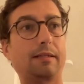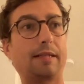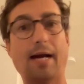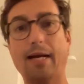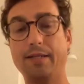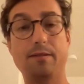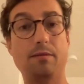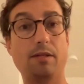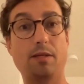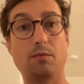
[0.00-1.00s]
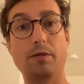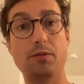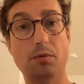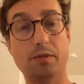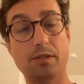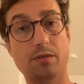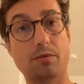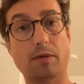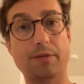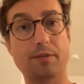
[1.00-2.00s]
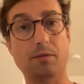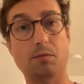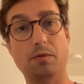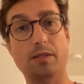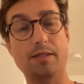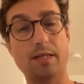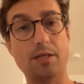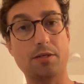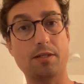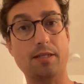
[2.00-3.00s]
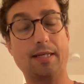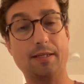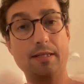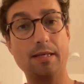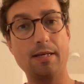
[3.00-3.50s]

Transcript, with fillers: guides and, and resources throughout their organization to get